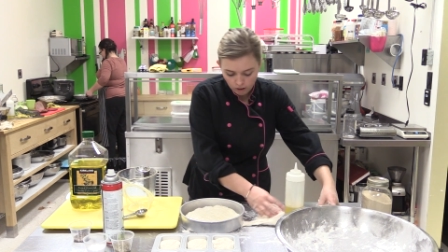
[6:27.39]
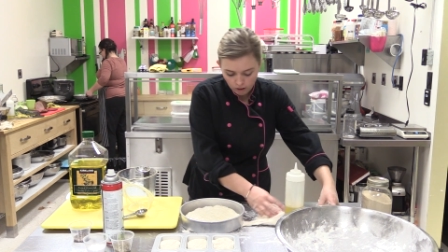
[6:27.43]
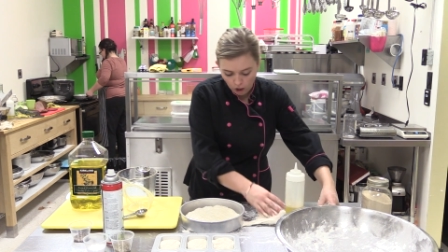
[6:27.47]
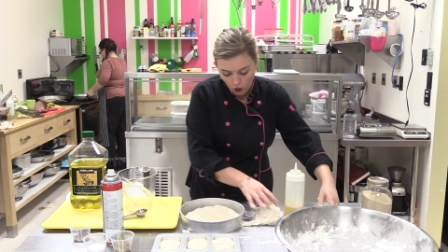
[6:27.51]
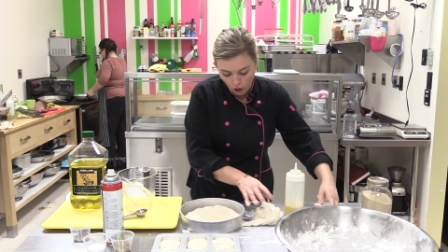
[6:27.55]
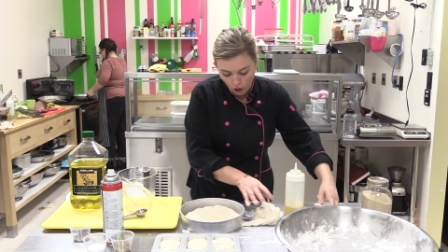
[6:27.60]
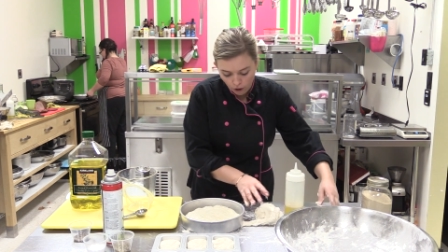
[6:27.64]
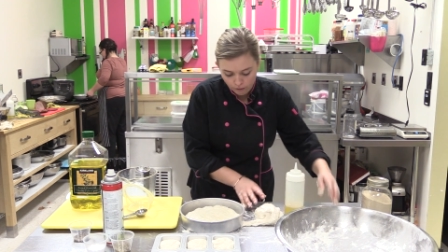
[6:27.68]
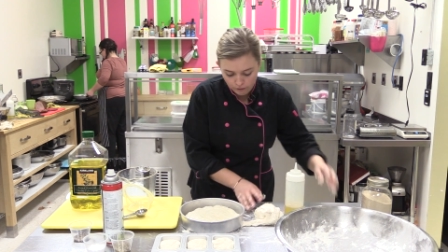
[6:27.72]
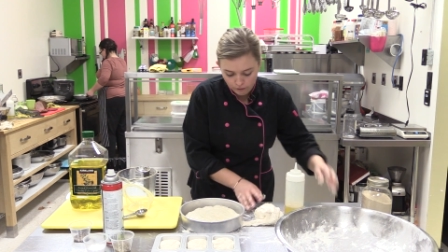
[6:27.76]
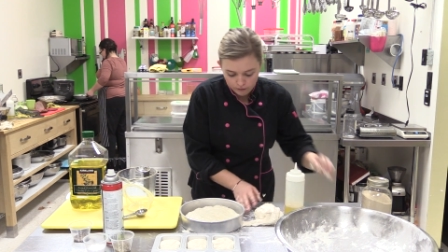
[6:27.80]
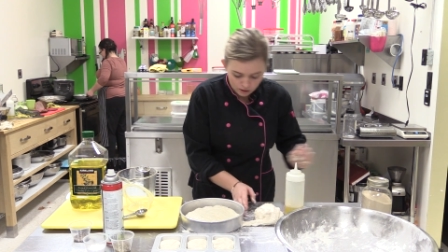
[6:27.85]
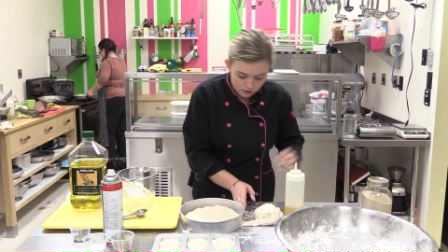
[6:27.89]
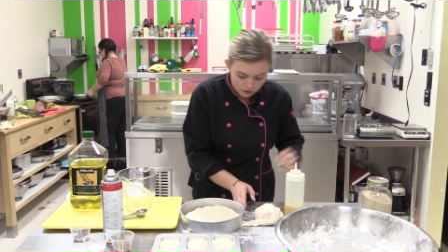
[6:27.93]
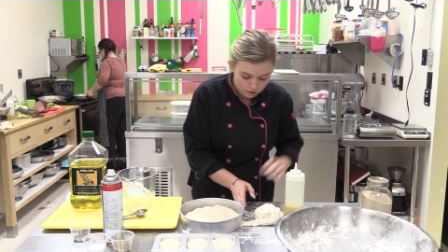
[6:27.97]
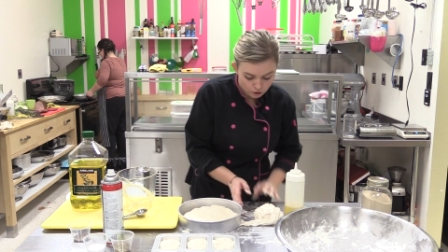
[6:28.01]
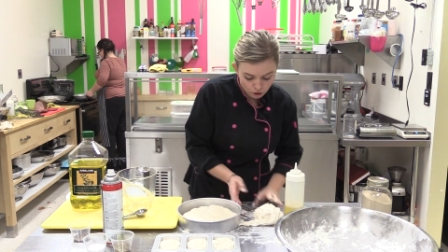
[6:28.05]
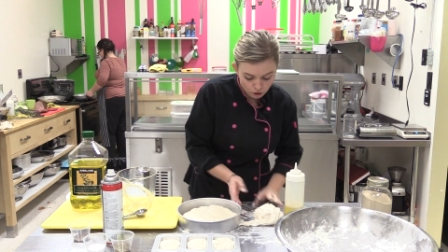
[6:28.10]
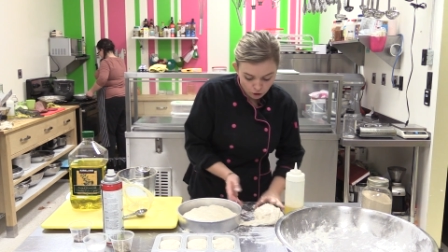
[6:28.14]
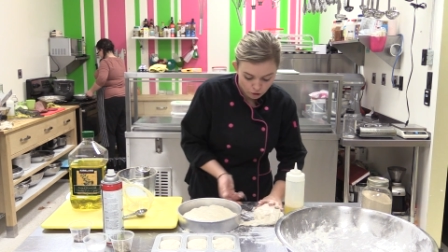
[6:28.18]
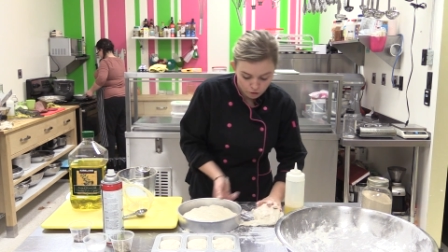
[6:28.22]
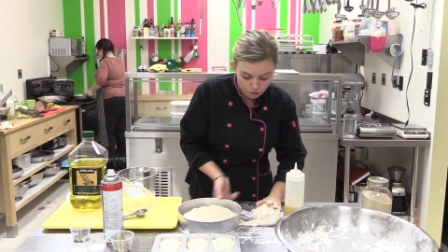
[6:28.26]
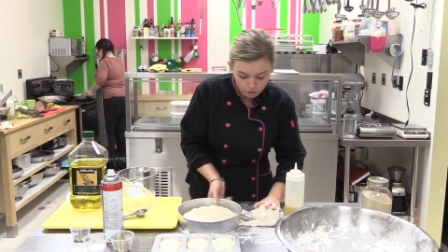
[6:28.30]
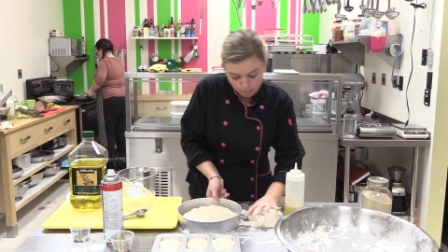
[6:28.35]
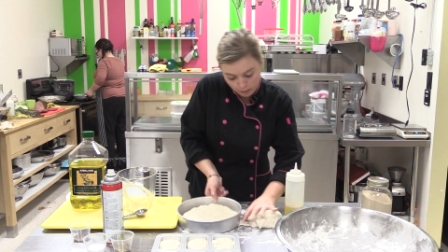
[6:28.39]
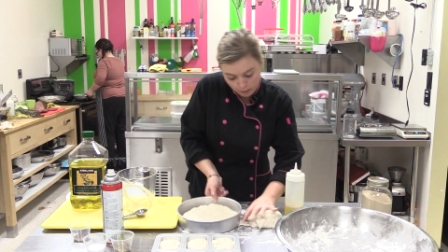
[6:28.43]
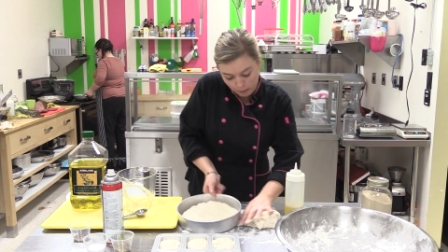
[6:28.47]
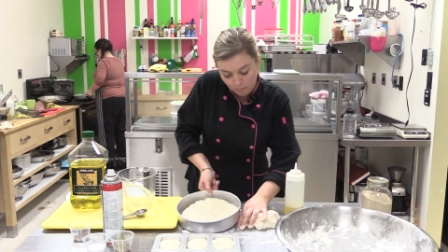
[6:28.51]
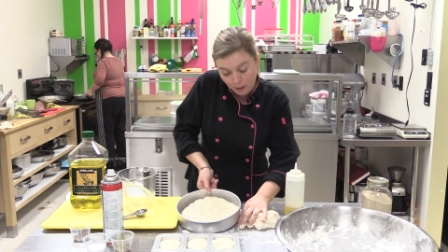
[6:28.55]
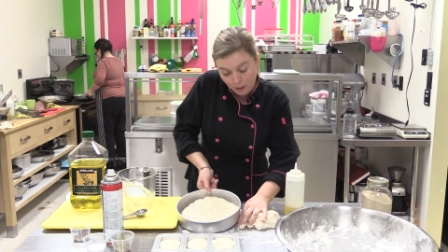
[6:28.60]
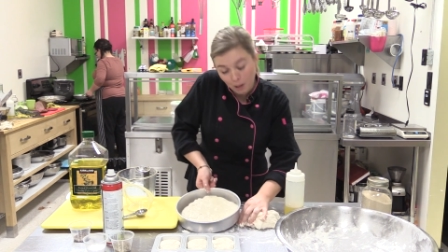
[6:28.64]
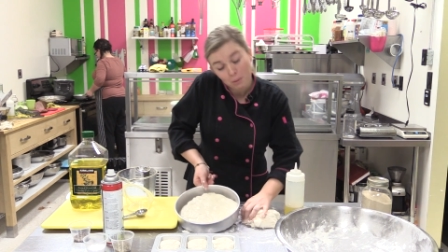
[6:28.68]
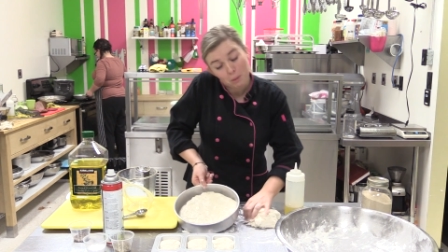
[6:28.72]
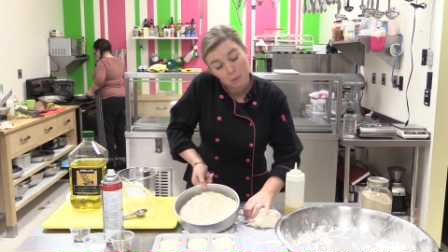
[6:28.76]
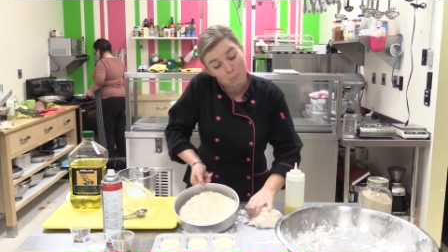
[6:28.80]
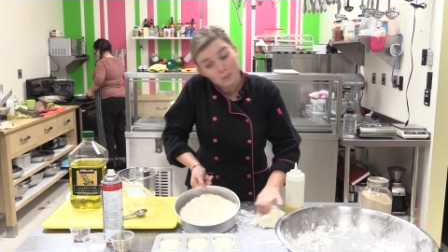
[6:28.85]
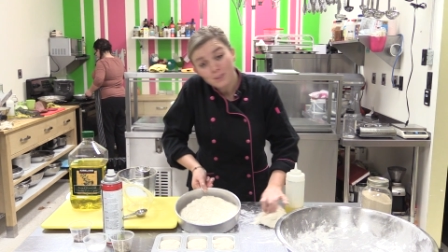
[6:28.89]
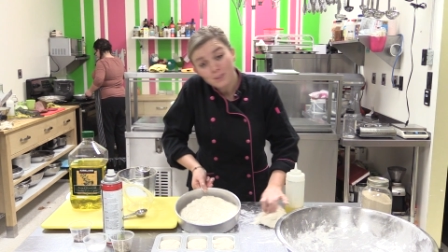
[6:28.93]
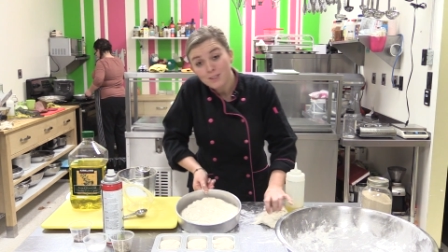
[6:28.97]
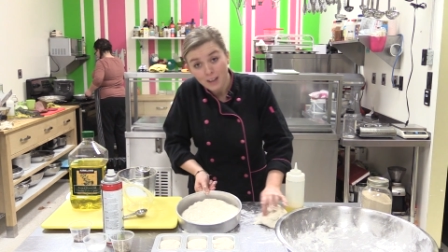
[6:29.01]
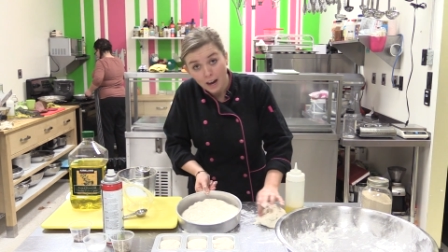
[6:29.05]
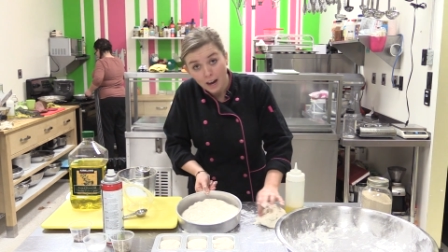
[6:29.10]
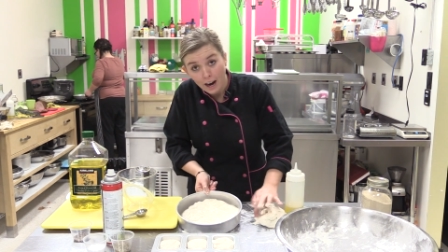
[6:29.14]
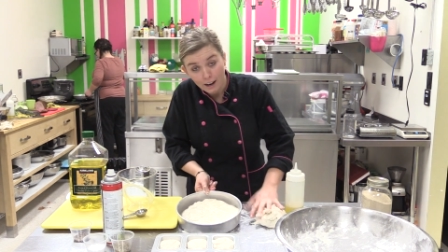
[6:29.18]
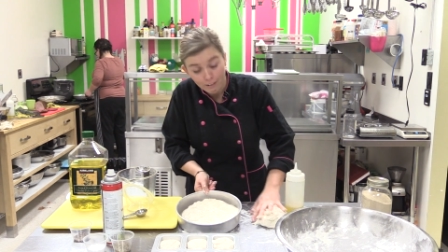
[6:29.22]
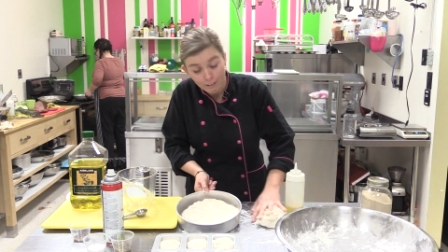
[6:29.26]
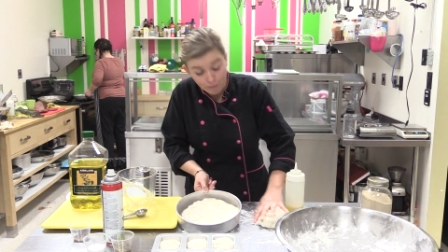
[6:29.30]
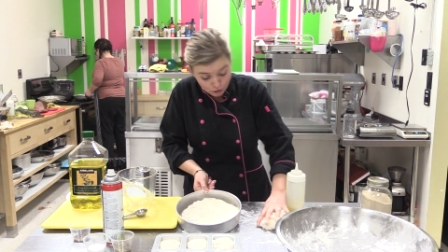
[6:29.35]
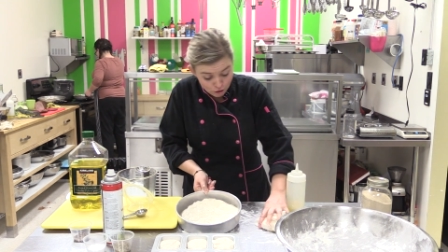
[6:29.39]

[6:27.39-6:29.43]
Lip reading: on the stove, but maybe beside